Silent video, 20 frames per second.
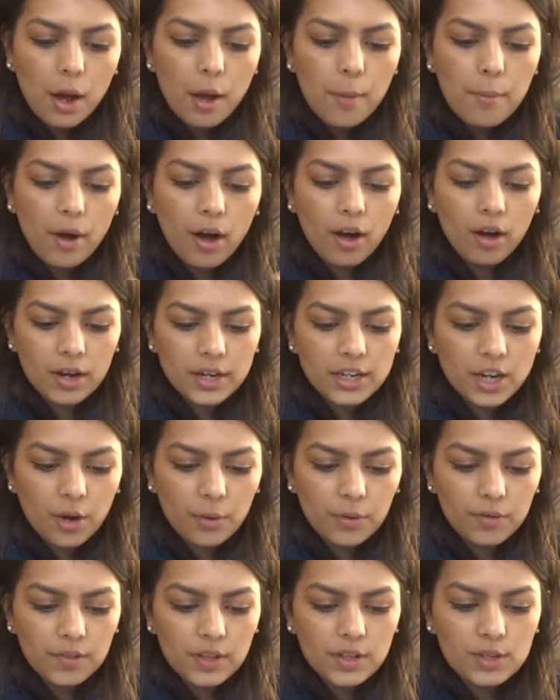But I
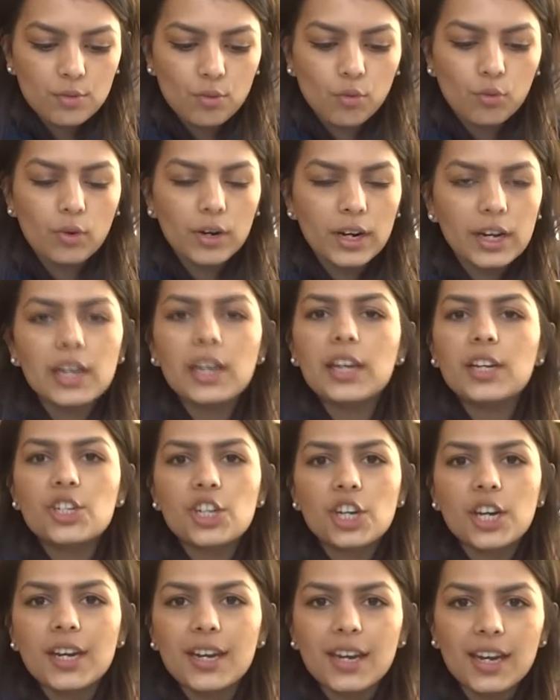know of this really
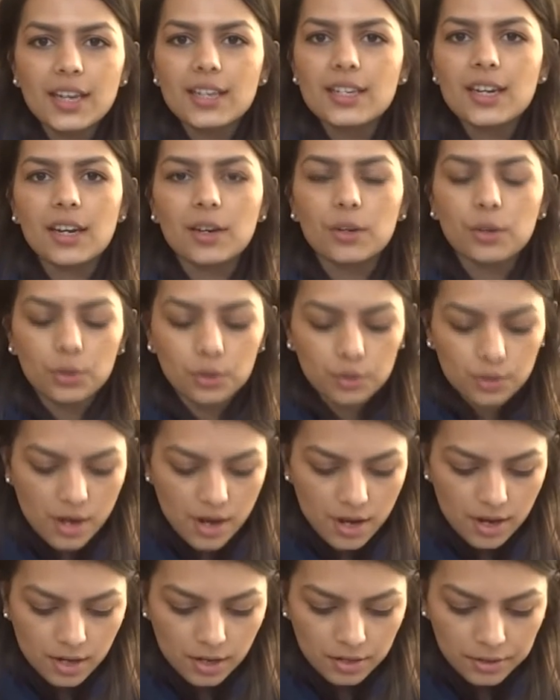cheeky deal
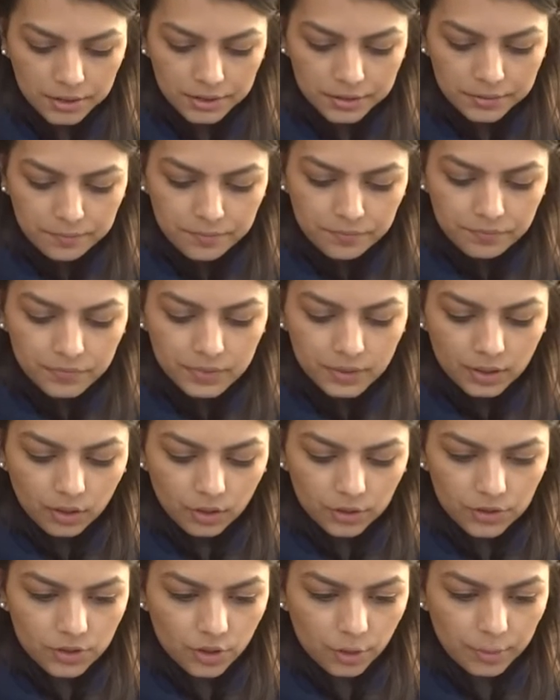
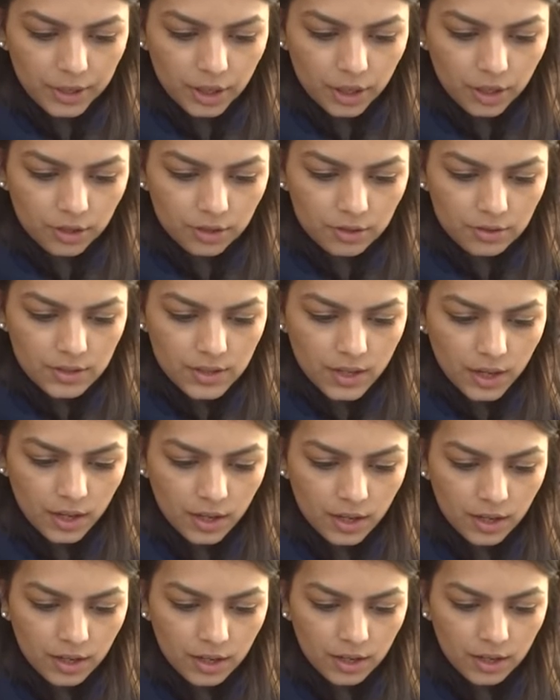on Domino's
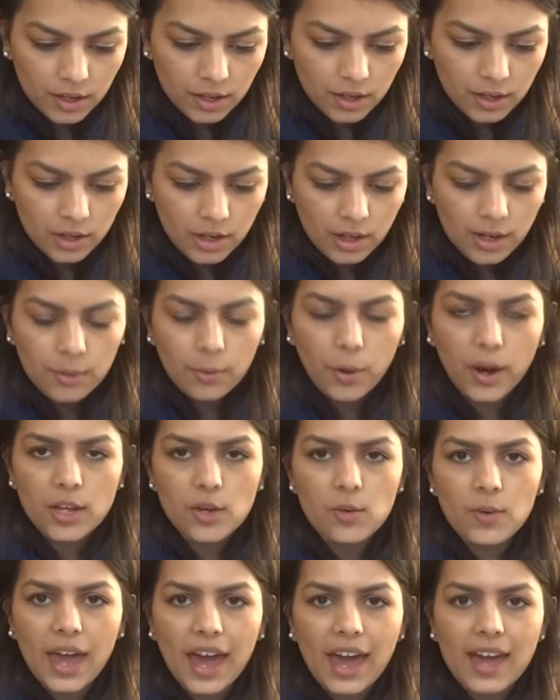where
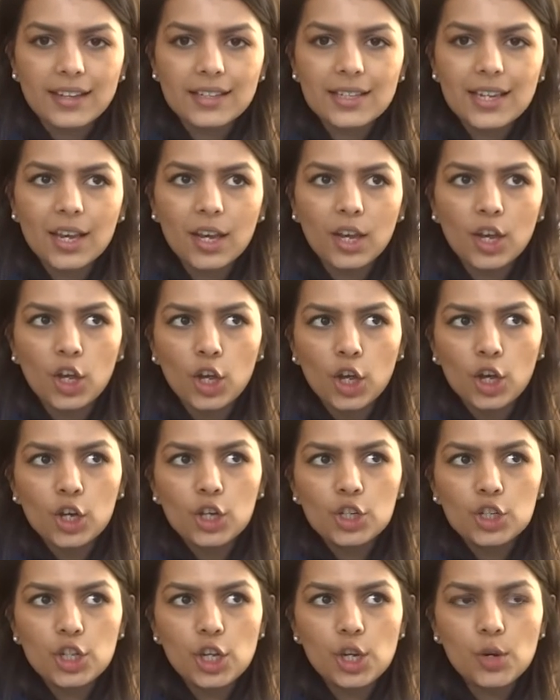you get
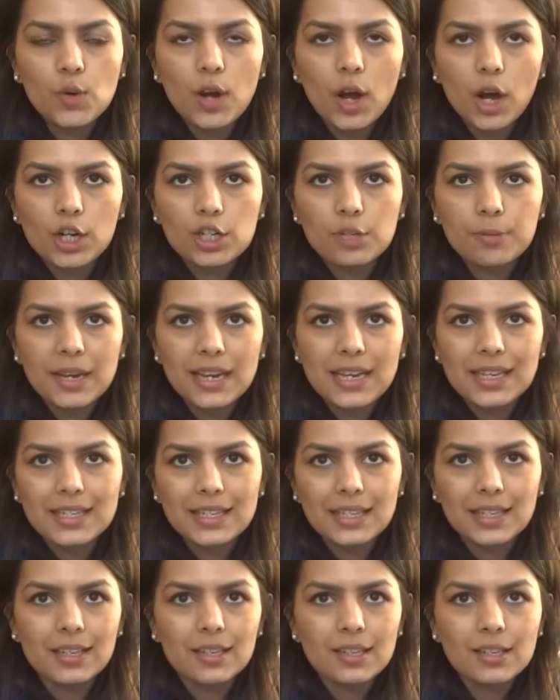two large
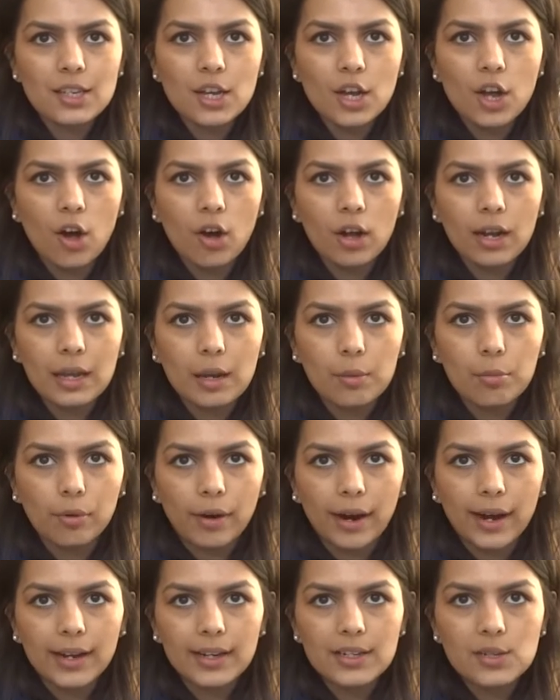pizzas, garlic
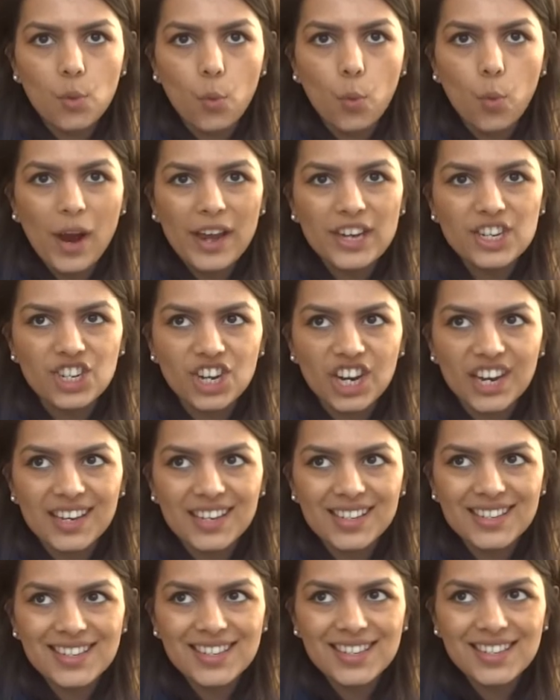bread,
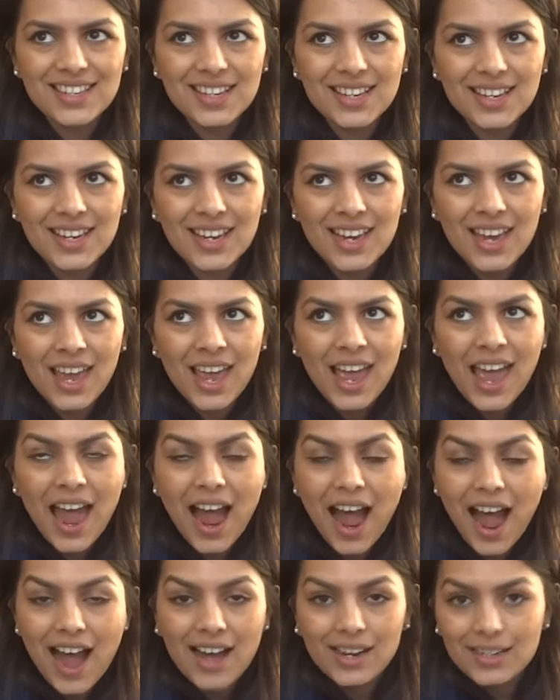wedges,
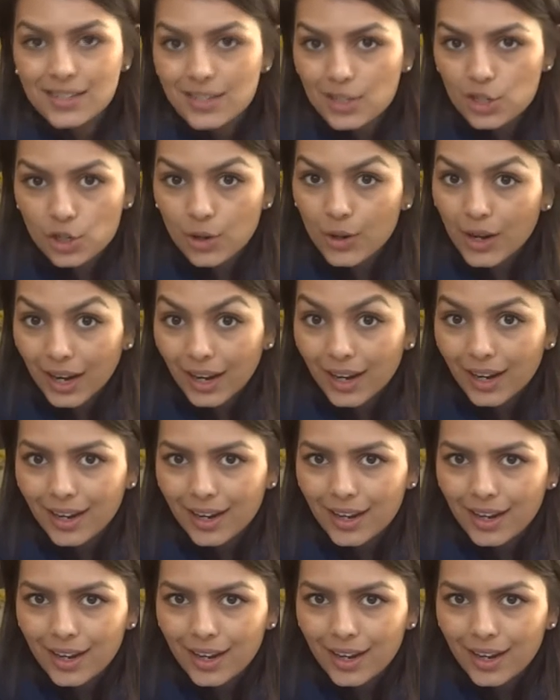and a drink,